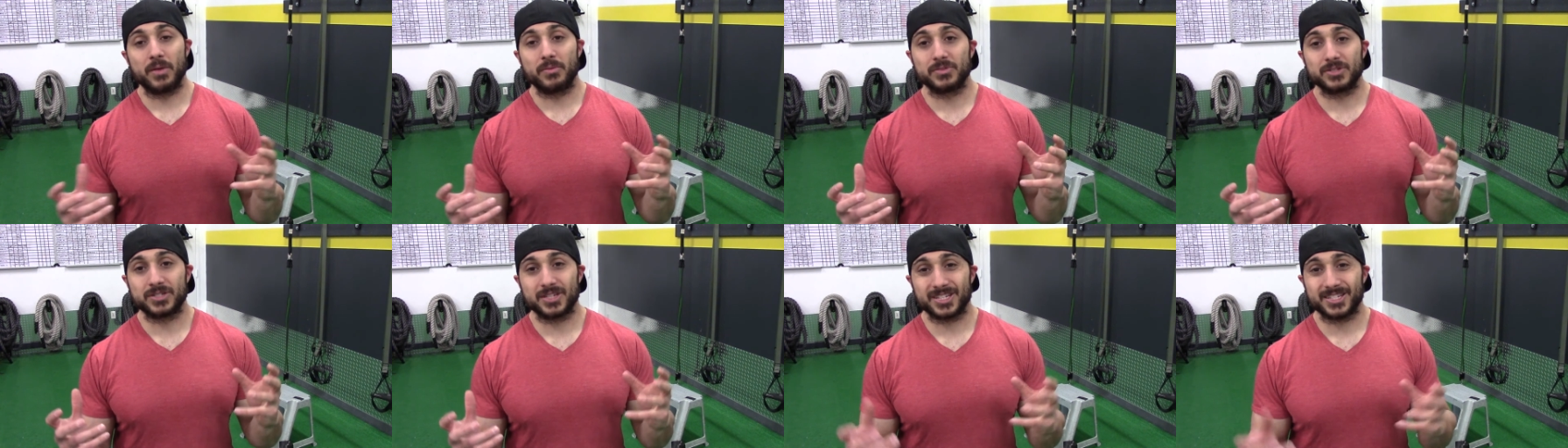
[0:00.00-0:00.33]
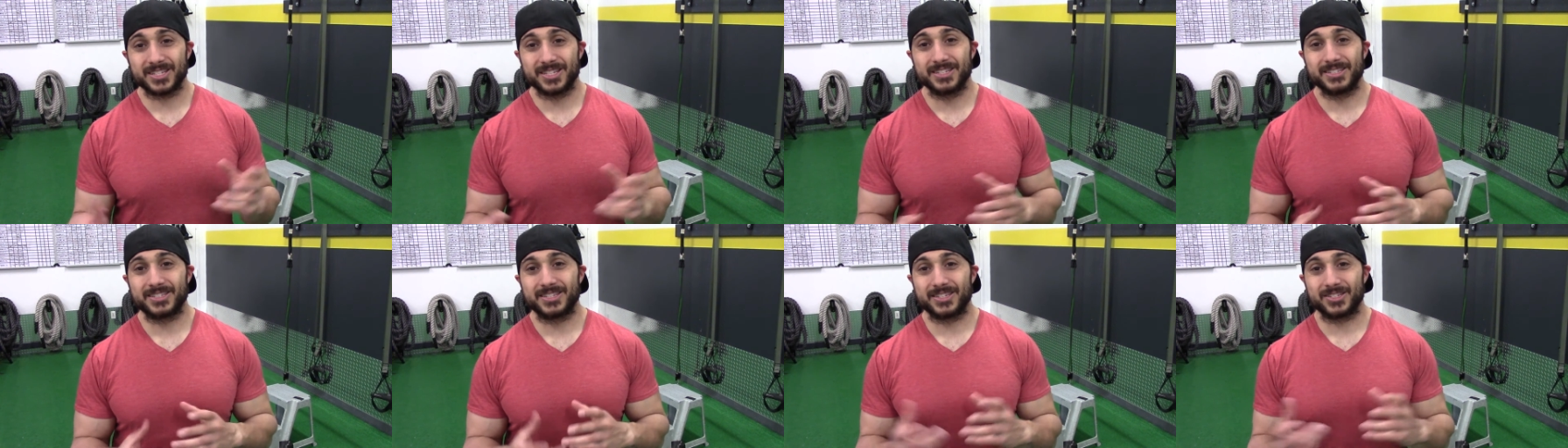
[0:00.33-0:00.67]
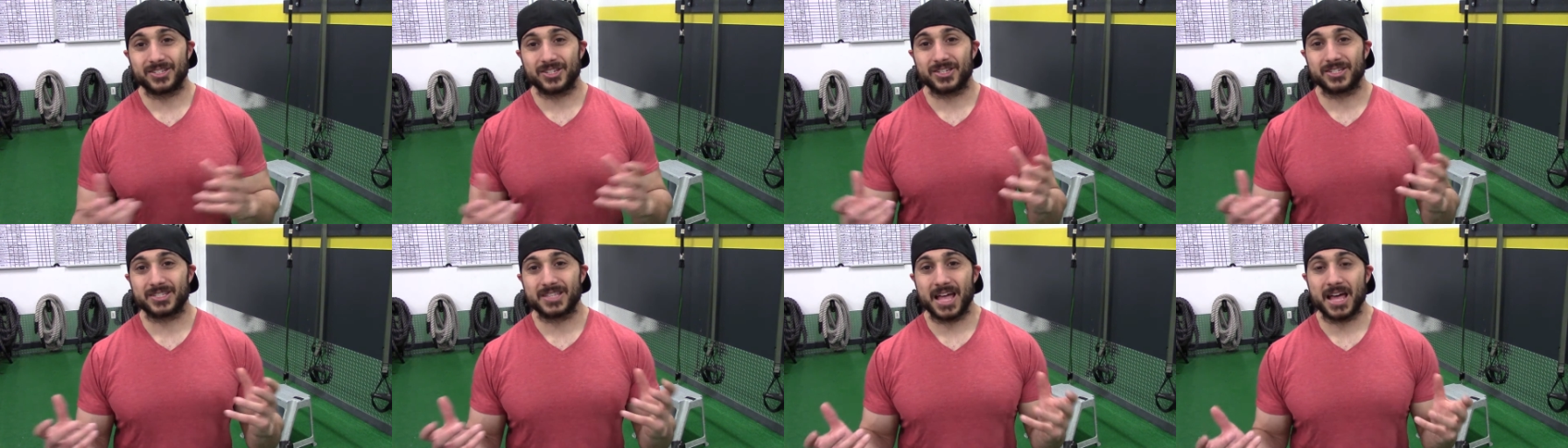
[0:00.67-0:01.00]
resistance is
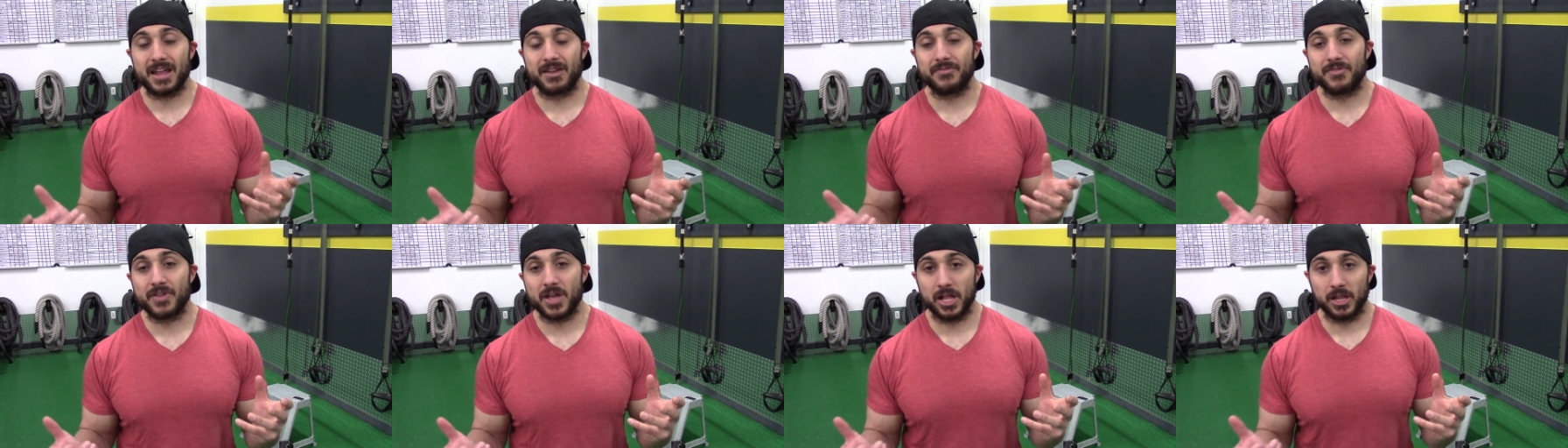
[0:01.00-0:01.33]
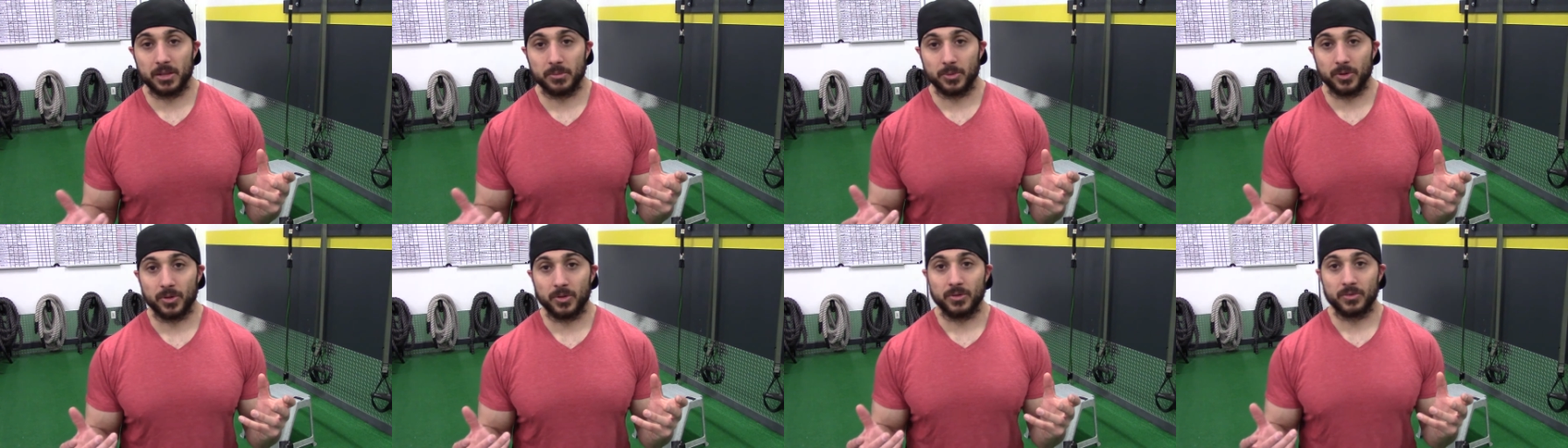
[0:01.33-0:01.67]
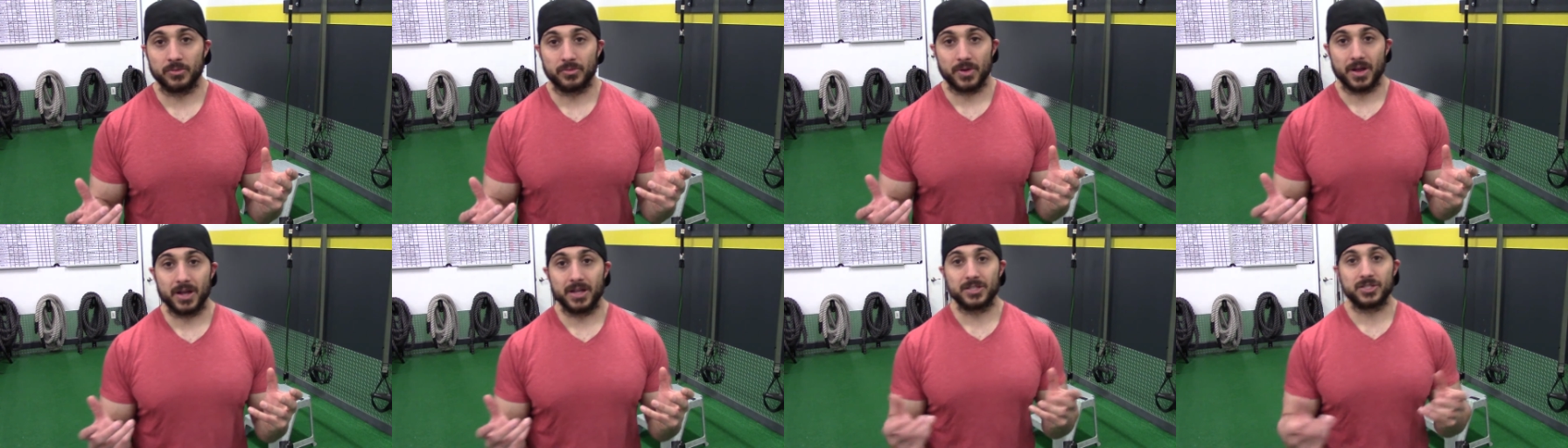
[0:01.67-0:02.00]
just not available,
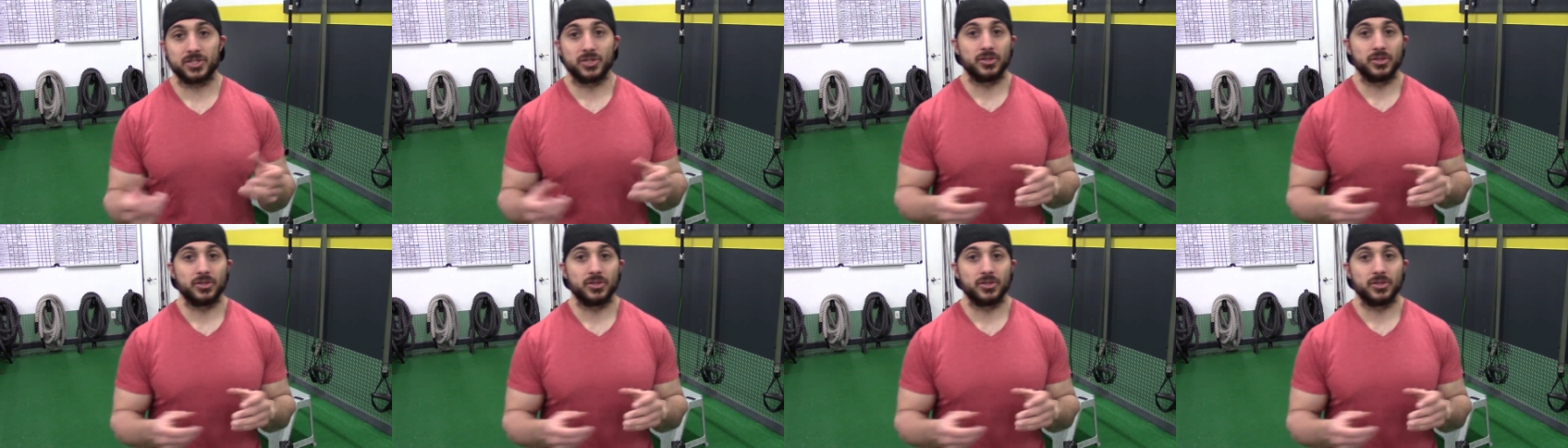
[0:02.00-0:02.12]
right?